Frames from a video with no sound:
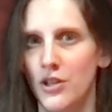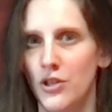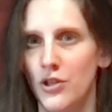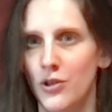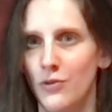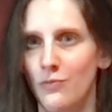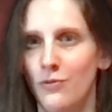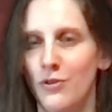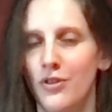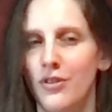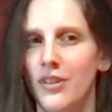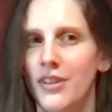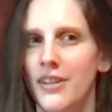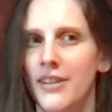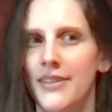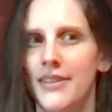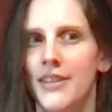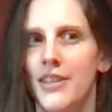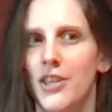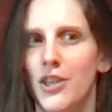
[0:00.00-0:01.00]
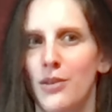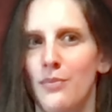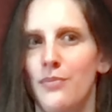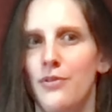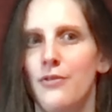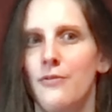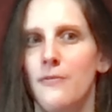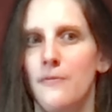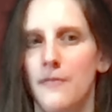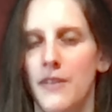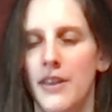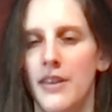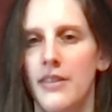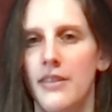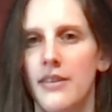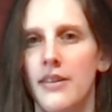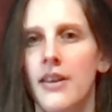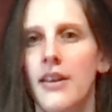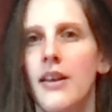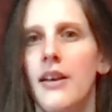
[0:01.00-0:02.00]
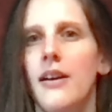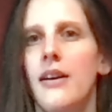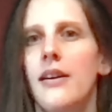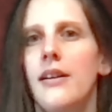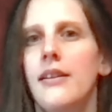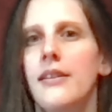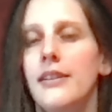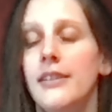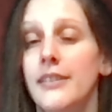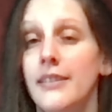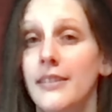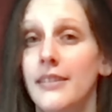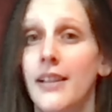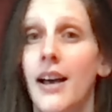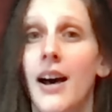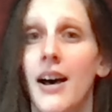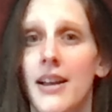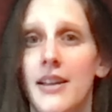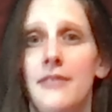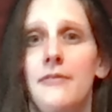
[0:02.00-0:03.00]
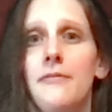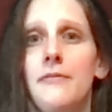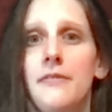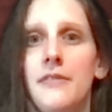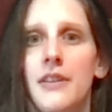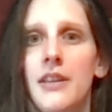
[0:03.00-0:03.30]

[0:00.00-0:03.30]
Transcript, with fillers: You really need to keep your faith alive.